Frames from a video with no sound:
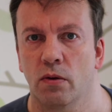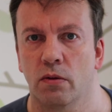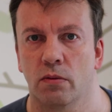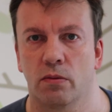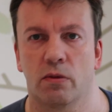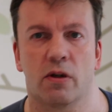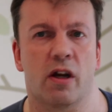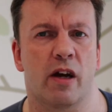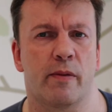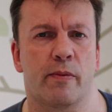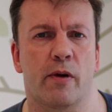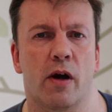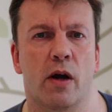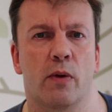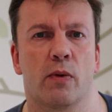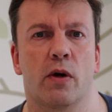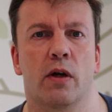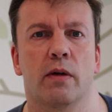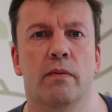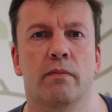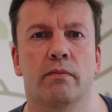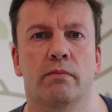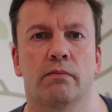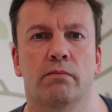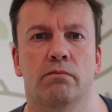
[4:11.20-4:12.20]
Would I buy
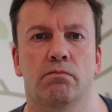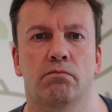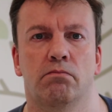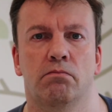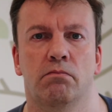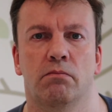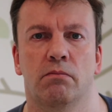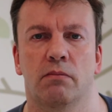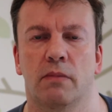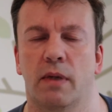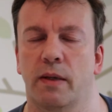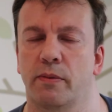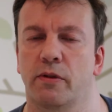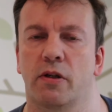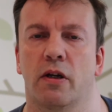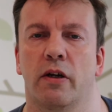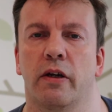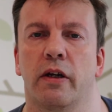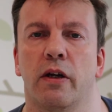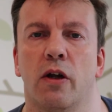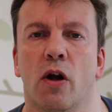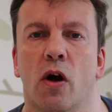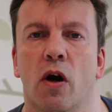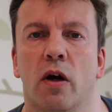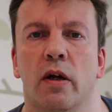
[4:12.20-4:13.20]
one?
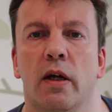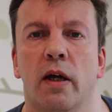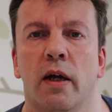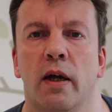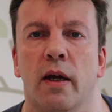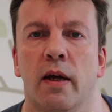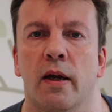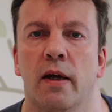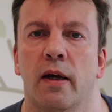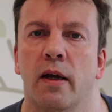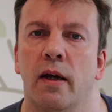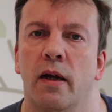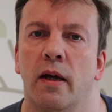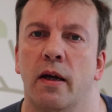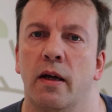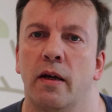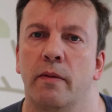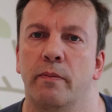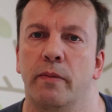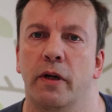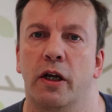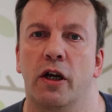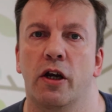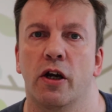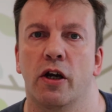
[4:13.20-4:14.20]
Absolutely not,
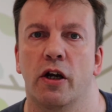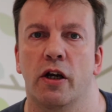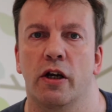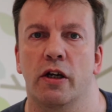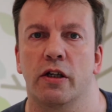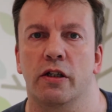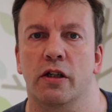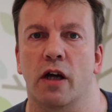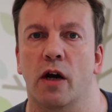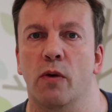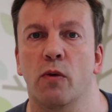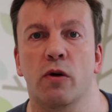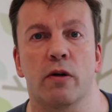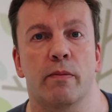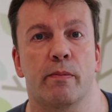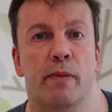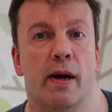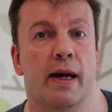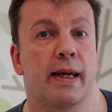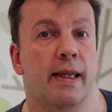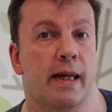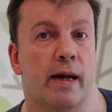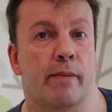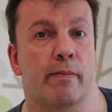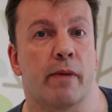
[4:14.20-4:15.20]
because I wouldn't
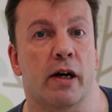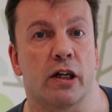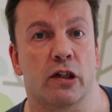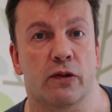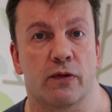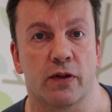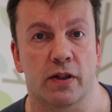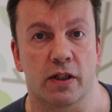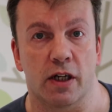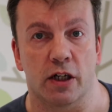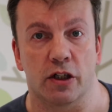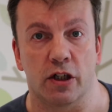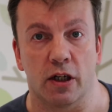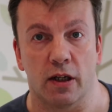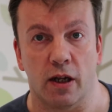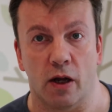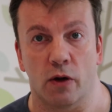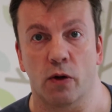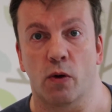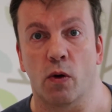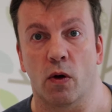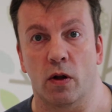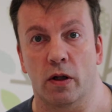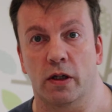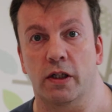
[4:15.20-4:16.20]
pay that much for such a
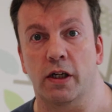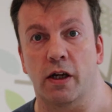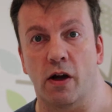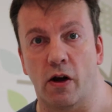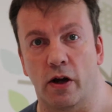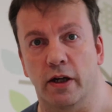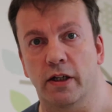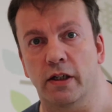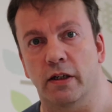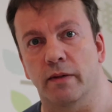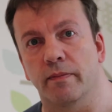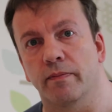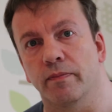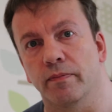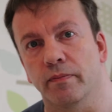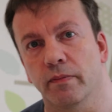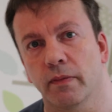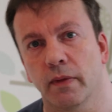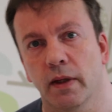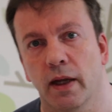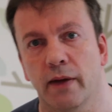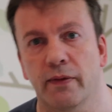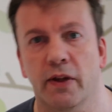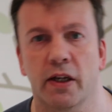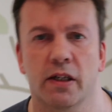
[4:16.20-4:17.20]
low-quality item.
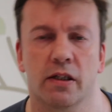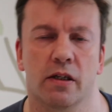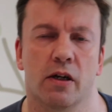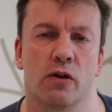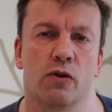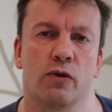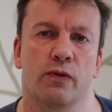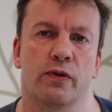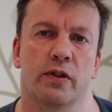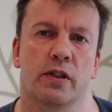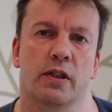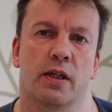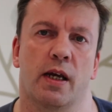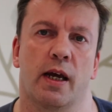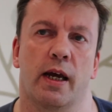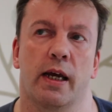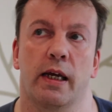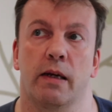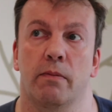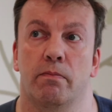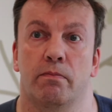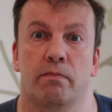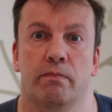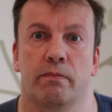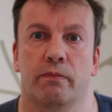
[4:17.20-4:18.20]
If they sold for,
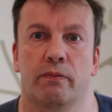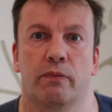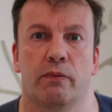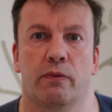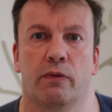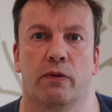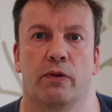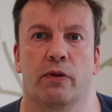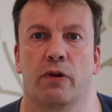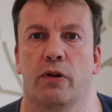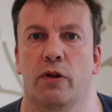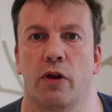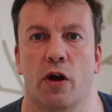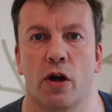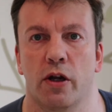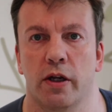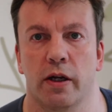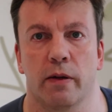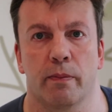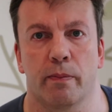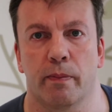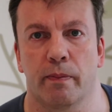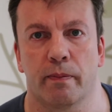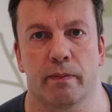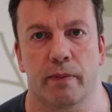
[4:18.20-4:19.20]
say,
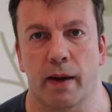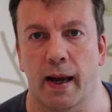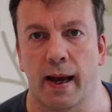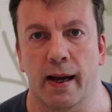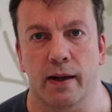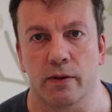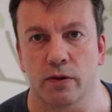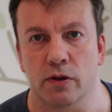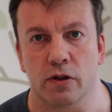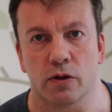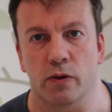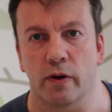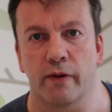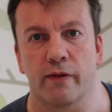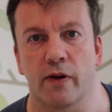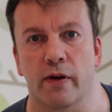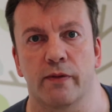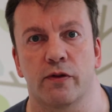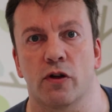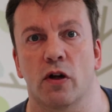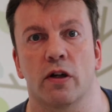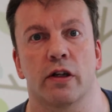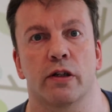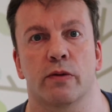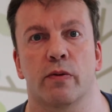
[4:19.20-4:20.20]
£30,
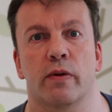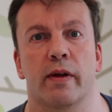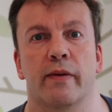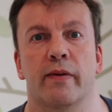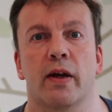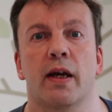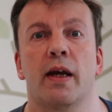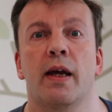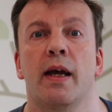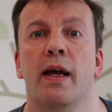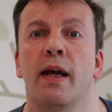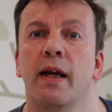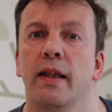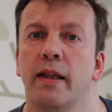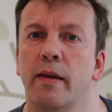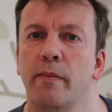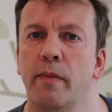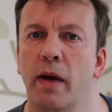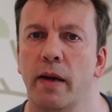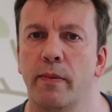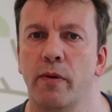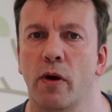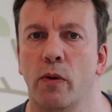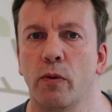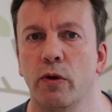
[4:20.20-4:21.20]
$25, whatever, then
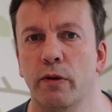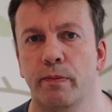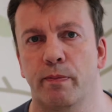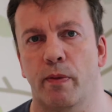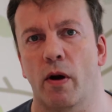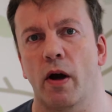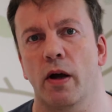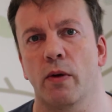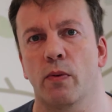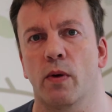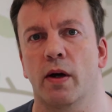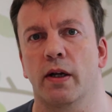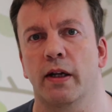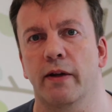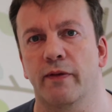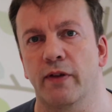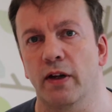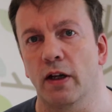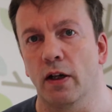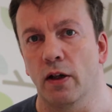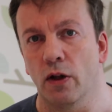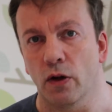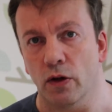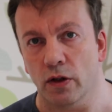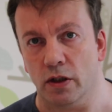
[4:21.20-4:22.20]
maybe I would buy one if
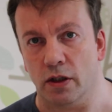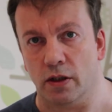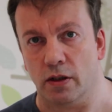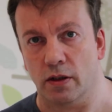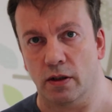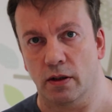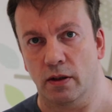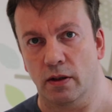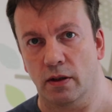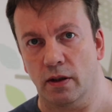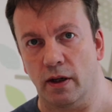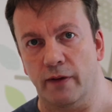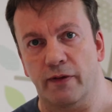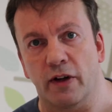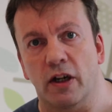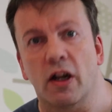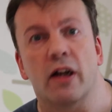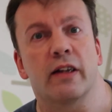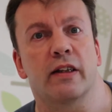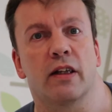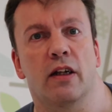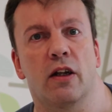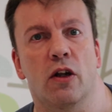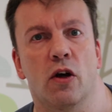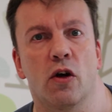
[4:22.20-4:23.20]
it looked, if I
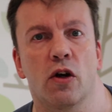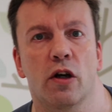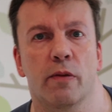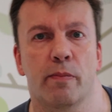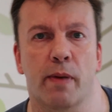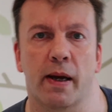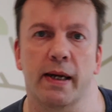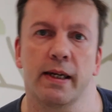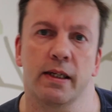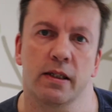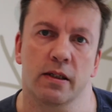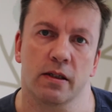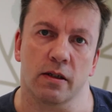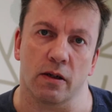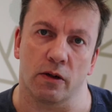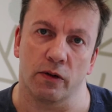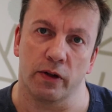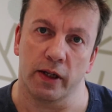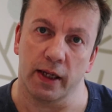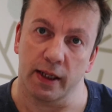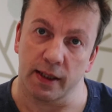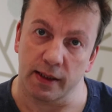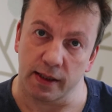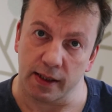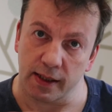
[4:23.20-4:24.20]
liked the look, based on
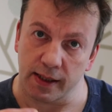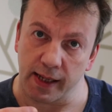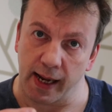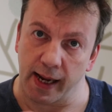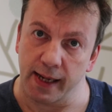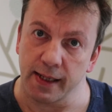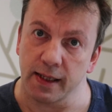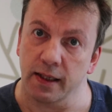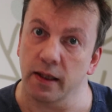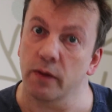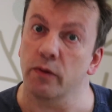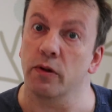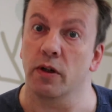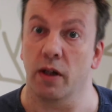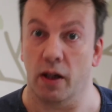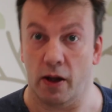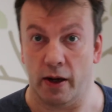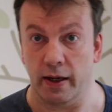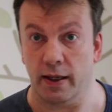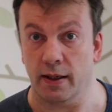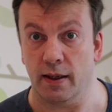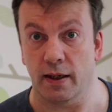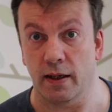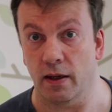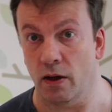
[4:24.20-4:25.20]
the understanding that it would
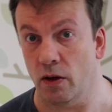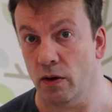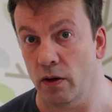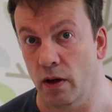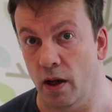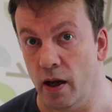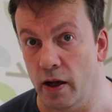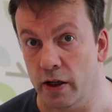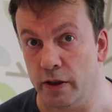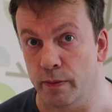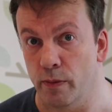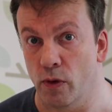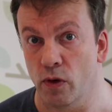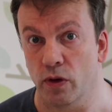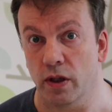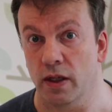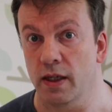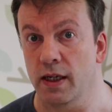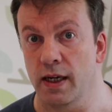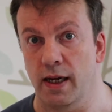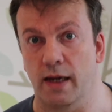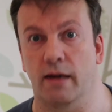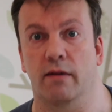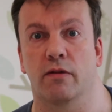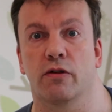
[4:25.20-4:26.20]
likely not last more than
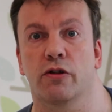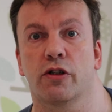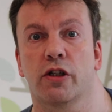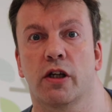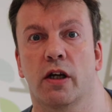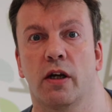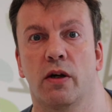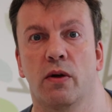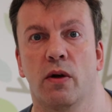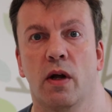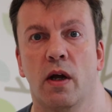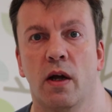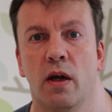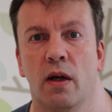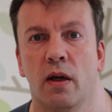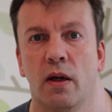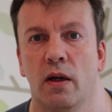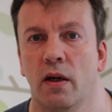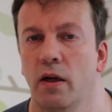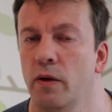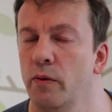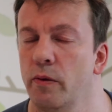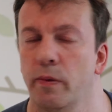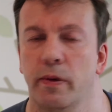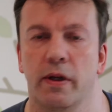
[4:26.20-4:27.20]
a year or two,
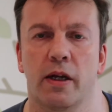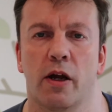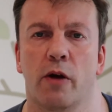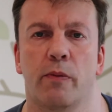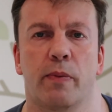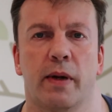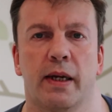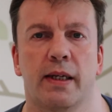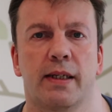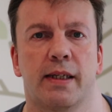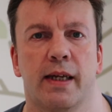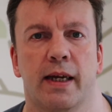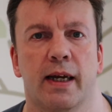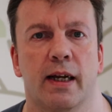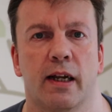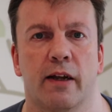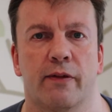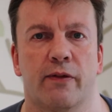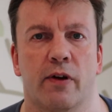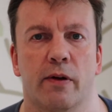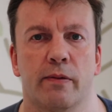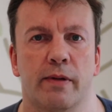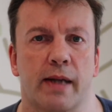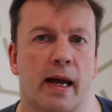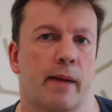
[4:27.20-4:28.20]
and would be no big deal
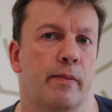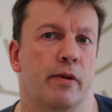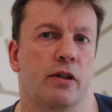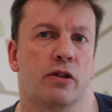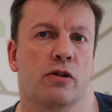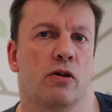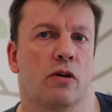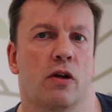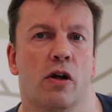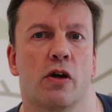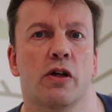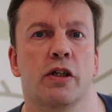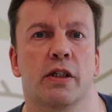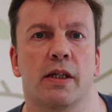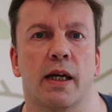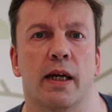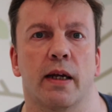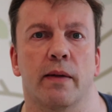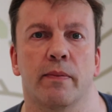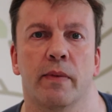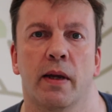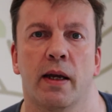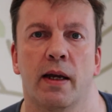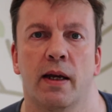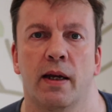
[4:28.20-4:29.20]
if I've damaged or lost it.